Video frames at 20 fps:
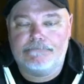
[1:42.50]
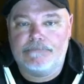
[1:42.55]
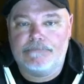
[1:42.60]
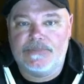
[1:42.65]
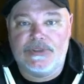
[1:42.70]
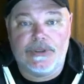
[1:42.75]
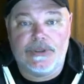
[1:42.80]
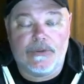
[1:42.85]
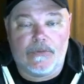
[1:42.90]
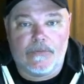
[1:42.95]

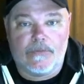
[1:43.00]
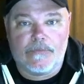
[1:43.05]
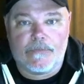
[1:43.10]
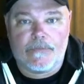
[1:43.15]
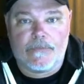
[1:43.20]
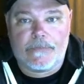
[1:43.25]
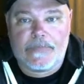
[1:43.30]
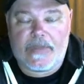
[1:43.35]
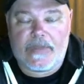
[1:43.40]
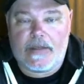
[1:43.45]
do.
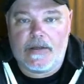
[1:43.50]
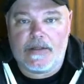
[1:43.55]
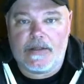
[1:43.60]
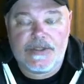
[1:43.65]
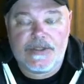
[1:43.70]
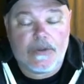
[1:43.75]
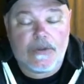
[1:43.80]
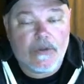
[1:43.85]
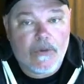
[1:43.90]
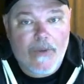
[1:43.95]

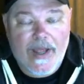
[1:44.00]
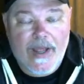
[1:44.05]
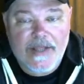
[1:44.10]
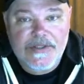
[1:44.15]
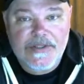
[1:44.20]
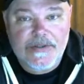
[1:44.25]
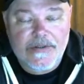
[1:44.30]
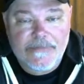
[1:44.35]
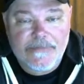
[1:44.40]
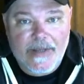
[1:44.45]
Solo
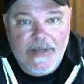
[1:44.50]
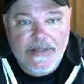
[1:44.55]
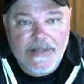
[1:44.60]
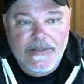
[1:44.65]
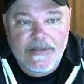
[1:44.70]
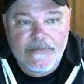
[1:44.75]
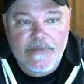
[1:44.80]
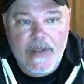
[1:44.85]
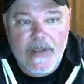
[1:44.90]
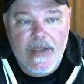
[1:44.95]
ads are
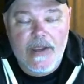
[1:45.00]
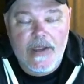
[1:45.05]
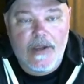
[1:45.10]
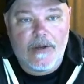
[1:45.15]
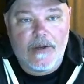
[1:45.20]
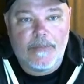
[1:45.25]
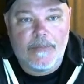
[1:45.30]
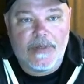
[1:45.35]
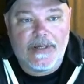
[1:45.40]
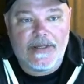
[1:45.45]
effective,
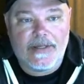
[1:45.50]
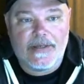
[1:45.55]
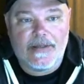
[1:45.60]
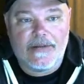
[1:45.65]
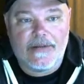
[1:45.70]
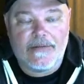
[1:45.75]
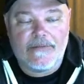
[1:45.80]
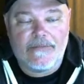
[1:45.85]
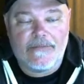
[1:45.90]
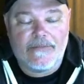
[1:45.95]
but
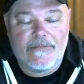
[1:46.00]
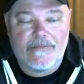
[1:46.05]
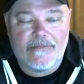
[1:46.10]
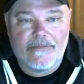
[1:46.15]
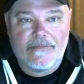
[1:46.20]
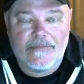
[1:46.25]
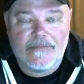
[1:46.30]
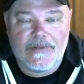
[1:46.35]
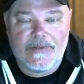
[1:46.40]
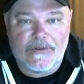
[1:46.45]

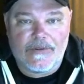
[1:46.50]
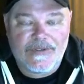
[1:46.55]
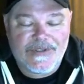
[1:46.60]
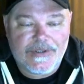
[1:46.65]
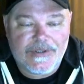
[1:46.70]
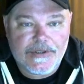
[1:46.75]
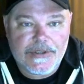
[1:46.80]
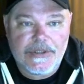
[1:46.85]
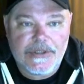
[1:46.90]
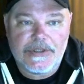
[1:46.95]

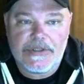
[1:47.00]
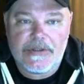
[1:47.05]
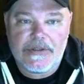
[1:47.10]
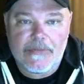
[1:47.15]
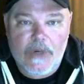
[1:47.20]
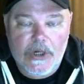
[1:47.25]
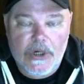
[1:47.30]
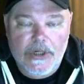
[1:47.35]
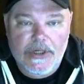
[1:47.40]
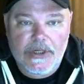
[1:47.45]
search engine
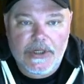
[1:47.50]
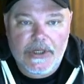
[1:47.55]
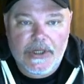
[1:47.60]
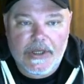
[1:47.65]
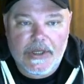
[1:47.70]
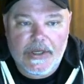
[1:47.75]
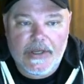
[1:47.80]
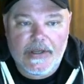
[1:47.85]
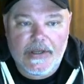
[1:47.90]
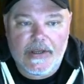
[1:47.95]

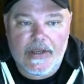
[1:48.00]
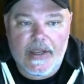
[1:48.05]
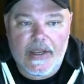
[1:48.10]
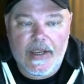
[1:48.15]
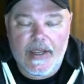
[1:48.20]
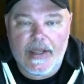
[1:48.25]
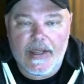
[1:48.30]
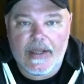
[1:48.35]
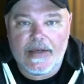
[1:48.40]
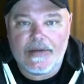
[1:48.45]
marketing
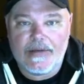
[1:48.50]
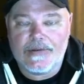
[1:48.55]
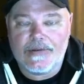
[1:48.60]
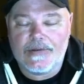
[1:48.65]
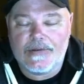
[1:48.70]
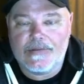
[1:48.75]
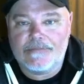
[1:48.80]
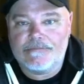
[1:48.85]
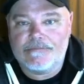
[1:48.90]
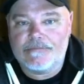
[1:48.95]
and
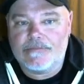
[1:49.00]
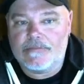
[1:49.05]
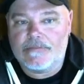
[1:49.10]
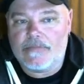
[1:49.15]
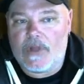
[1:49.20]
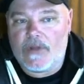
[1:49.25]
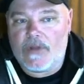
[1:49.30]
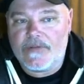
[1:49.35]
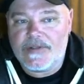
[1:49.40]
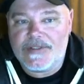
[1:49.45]

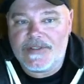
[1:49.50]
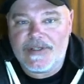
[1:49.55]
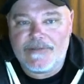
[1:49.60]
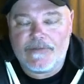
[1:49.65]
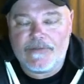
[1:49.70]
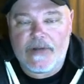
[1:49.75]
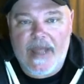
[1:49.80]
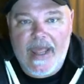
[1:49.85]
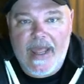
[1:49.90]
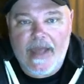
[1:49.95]
all these
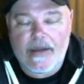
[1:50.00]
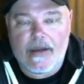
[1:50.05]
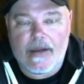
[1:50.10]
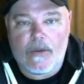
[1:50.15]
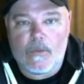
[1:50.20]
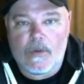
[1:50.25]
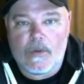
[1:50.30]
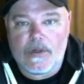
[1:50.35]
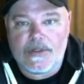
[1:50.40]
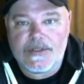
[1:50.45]
different ad
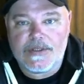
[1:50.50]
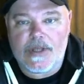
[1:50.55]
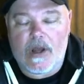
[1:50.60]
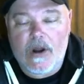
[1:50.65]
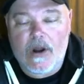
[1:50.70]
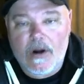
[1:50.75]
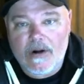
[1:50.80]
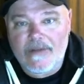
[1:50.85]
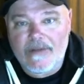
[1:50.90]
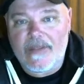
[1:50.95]
networks
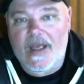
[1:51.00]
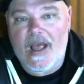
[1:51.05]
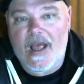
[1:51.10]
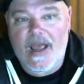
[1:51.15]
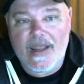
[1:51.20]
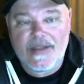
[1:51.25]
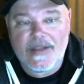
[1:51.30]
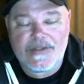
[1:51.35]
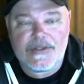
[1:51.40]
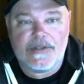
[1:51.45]
are the
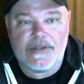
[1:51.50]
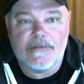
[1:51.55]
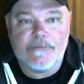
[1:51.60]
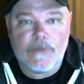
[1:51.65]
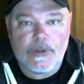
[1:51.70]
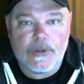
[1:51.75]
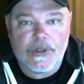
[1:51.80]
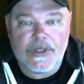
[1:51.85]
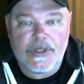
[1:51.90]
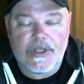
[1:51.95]
highest
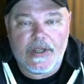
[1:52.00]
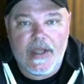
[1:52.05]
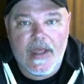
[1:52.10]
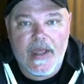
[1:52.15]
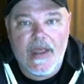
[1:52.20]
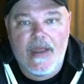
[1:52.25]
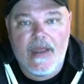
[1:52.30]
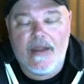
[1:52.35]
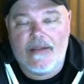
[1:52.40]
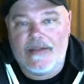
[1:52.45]
converting
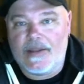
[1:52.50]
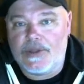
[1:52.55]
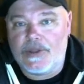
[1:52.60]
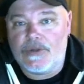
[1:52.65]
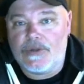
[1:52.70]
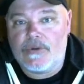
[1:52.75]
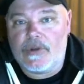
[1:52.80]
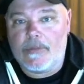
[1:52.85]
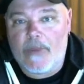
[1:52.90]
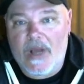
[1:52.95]
that
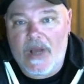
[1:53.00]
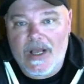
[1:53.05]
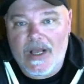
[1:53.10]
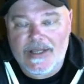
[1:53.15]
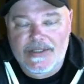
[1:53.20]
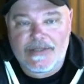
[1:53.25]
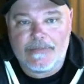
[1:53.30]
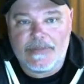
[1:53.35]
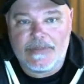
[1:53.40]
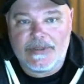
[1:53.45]
you can
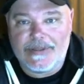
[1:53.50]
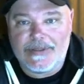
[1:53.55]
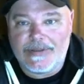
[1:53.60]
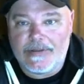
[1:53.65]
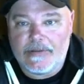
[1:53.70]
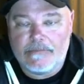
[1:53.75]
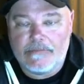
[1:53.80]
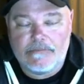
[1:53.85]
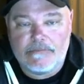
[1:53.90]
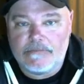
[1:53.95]

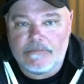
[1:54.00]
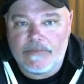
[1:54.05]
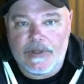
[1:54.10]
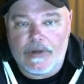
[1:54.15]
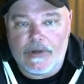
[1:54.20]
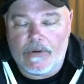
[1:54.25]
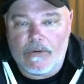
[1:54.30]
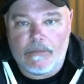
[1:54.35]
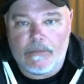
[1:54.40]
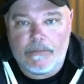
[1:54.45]
possibly
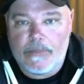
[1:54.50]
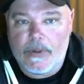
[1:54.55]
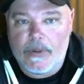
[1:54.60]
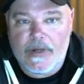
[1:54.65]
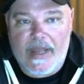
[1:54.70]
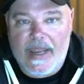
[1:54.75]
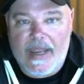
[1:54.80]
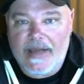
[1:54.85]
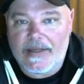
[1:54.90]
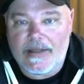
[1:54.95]

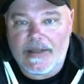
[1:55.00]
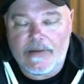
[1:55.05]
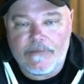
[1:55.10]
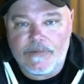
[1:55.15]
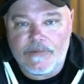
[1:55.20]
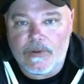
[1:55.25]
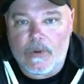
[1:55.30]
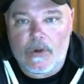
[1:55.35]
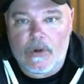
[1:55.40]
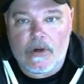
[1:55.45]
put any
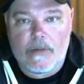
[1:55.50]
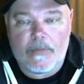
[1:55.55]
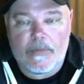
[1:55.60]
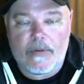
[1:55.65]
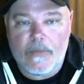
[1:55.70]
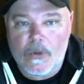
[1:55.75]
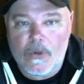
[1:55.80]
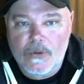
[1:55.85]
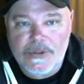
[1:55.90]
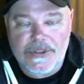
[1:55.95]
of your
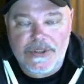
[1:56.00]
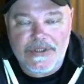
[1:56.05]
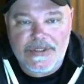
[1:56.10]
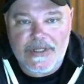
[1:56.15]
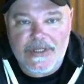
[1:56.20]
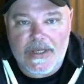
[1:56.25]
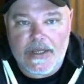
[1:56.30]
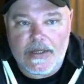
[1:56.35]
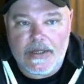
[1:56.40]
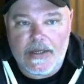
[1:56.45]
promotions
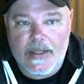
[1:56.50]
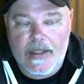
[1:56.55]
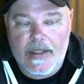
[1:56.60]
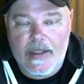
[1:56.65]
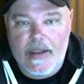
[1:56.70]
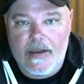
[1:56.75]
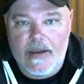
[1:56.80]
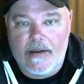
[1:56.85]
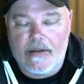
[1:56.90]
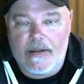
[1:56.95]
on.
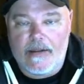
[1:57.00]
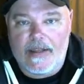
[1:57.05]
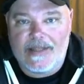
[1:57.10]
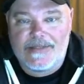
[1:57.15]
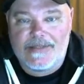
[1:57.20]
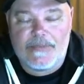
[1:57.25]
It's